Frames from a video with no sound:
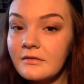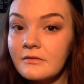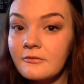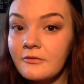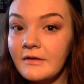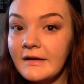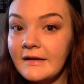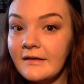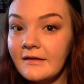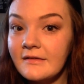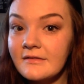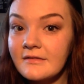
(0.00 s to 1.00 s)
really
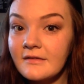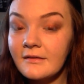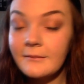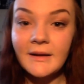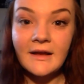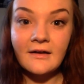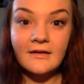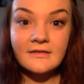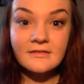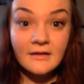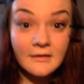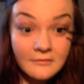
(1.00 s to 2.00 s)
nice on my
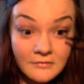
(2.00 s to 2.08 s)
eyes. And I'm